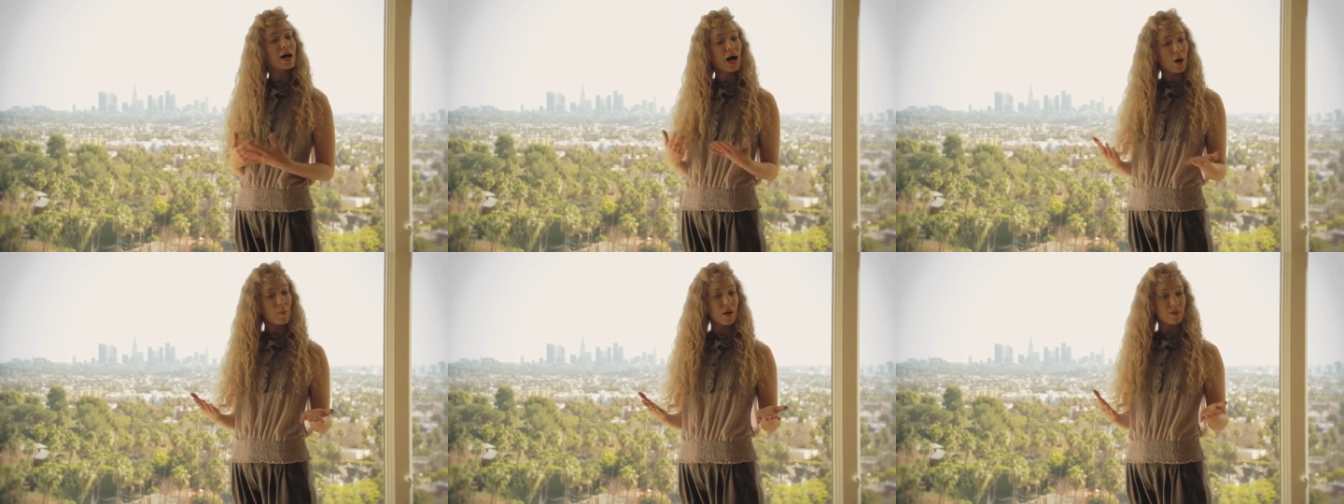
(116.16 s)

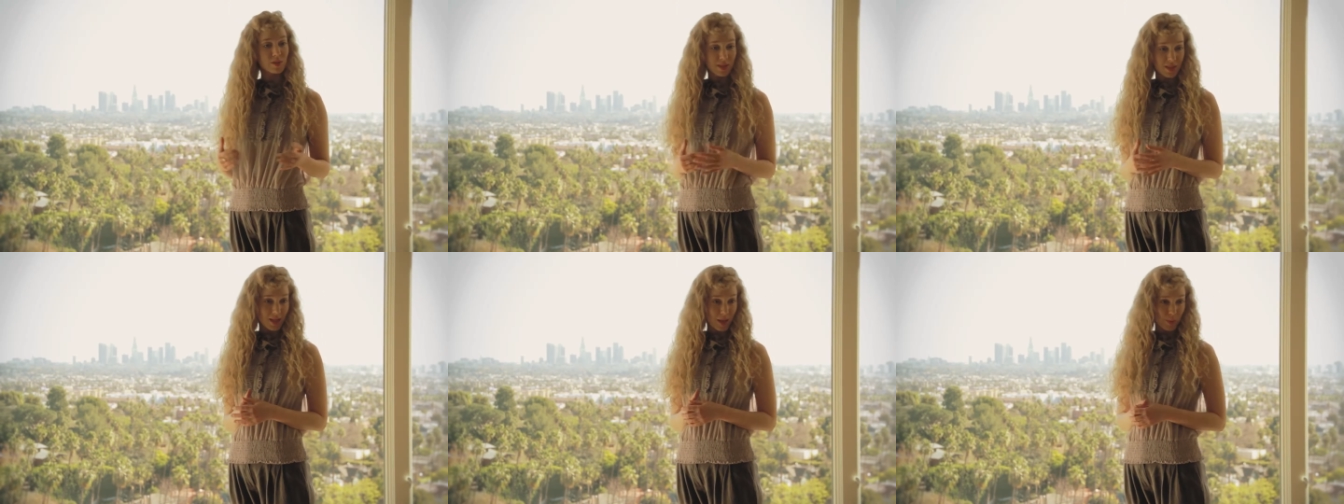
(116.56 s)
How
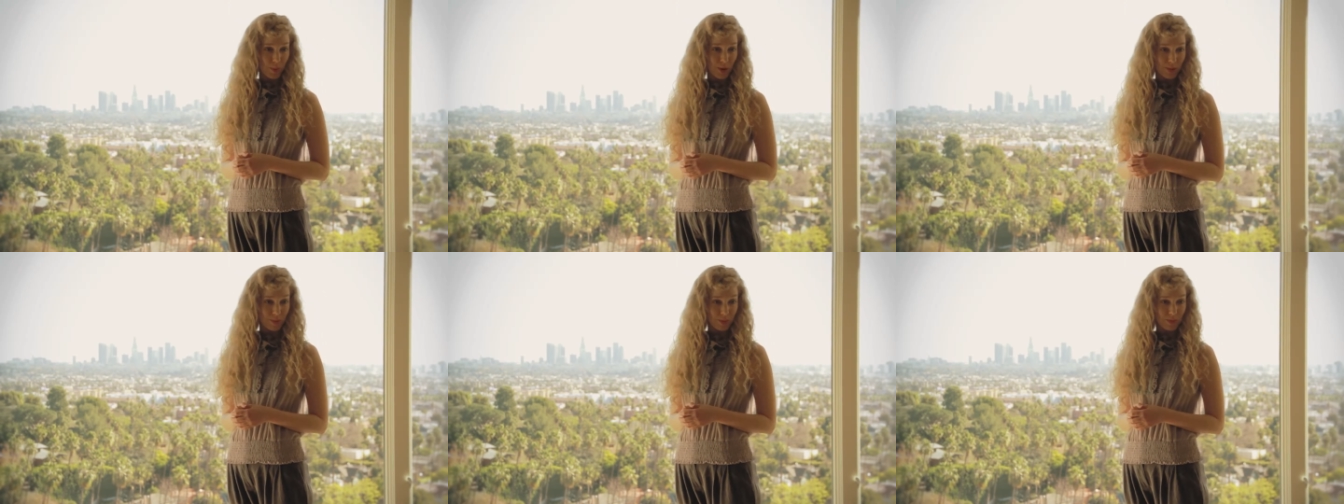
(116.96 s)
about that I'm
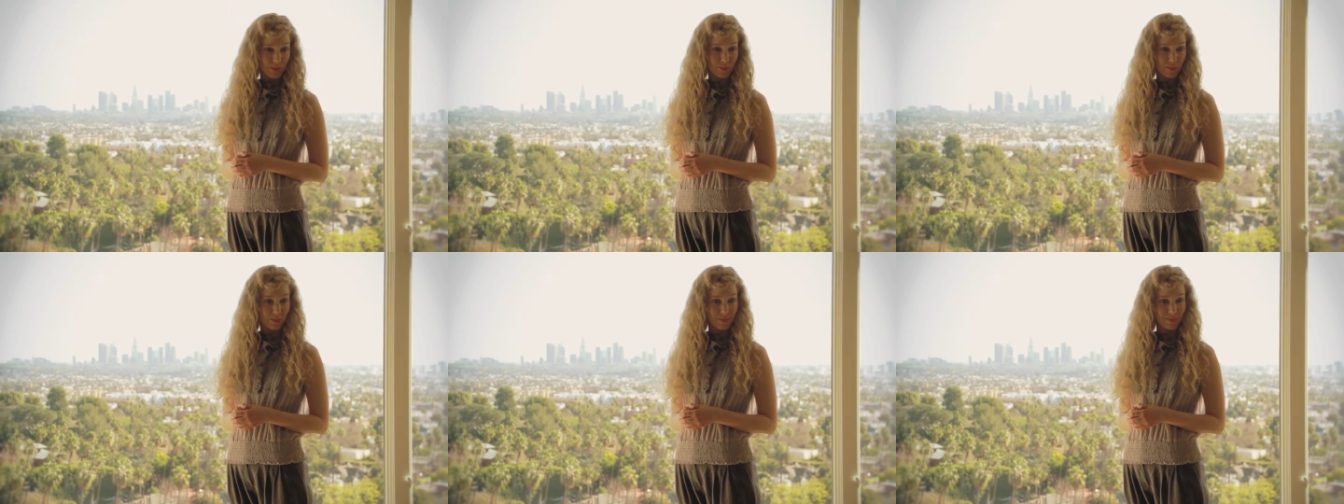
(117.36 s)
quite
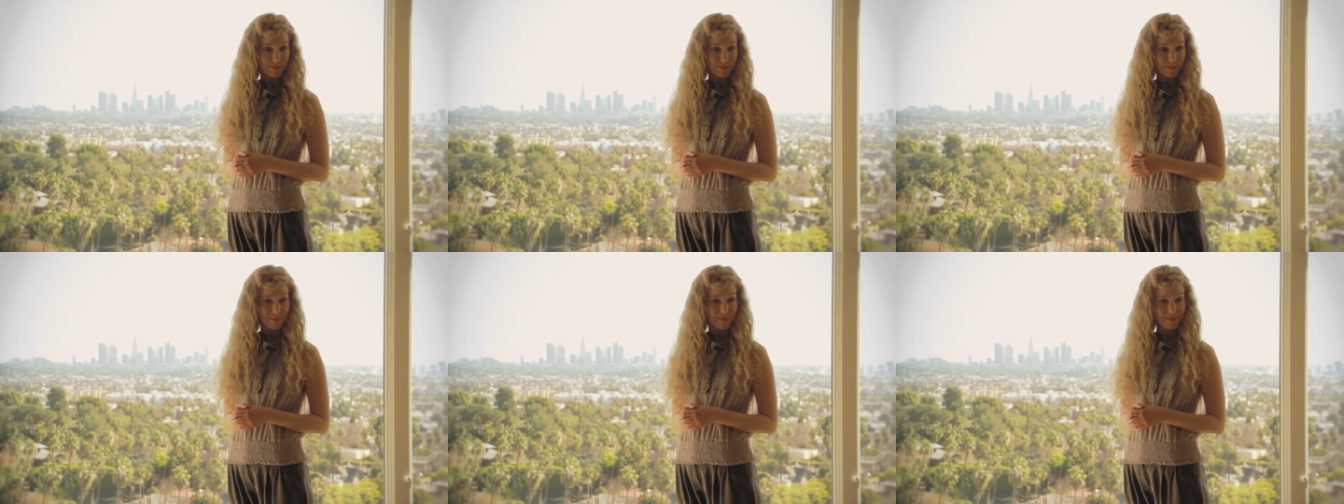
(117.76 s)
beautiful?
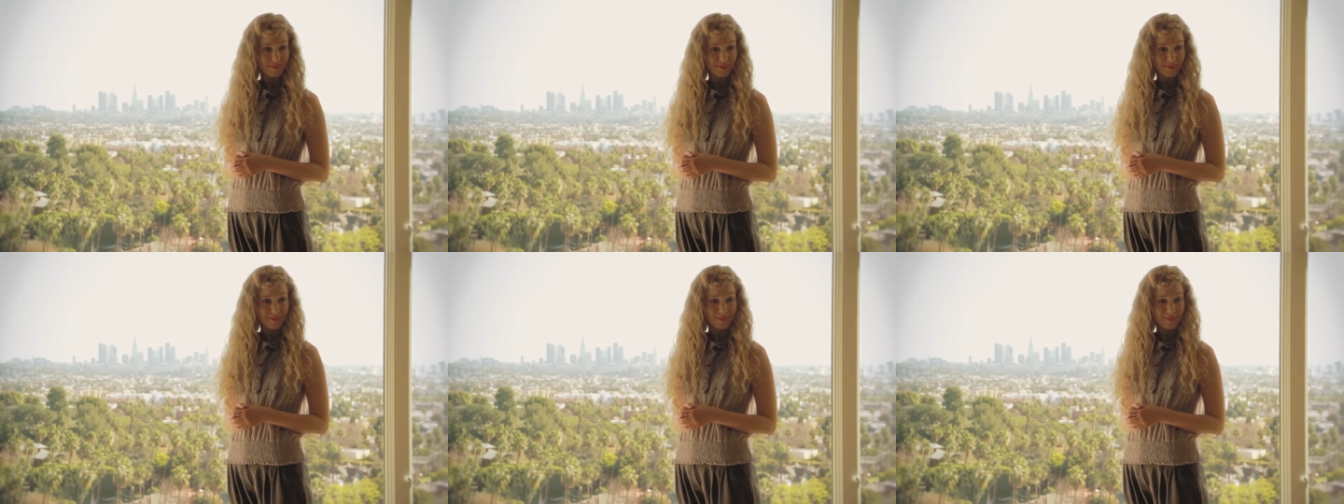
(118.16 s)

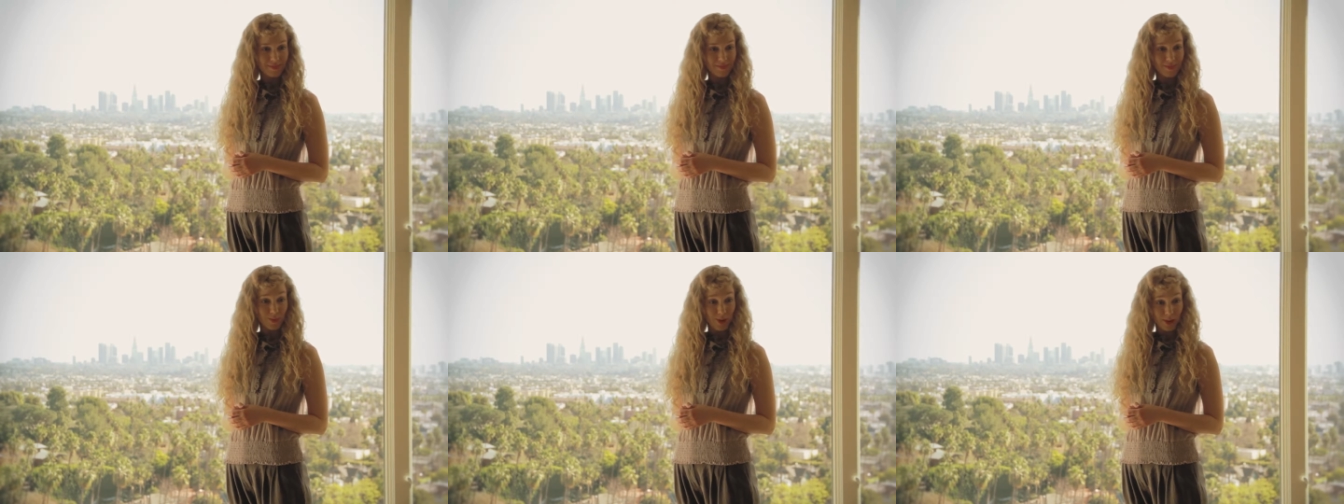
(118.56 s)

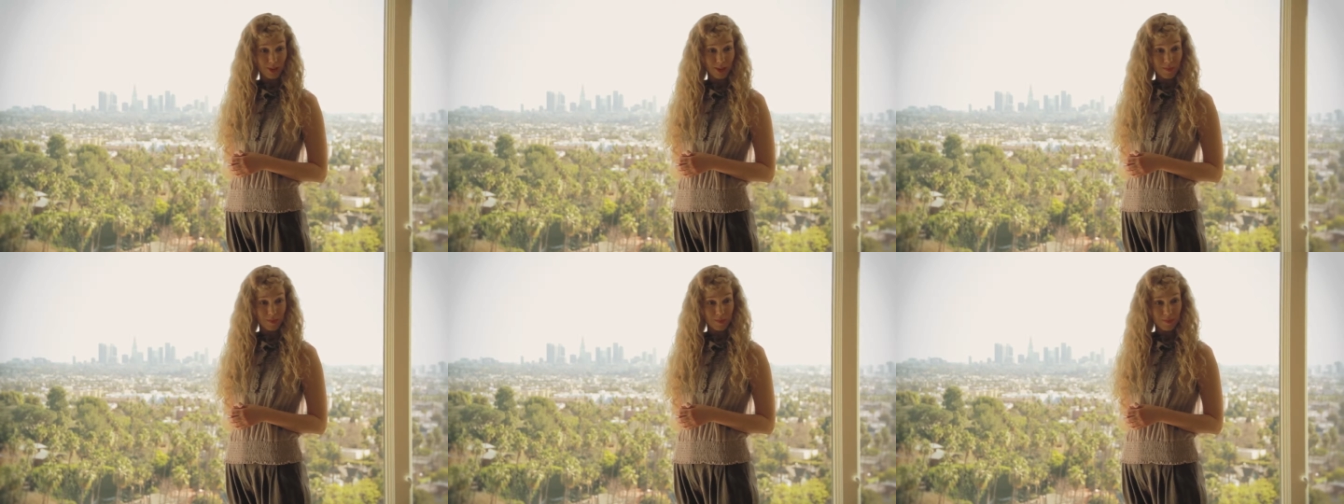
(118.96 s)
Right?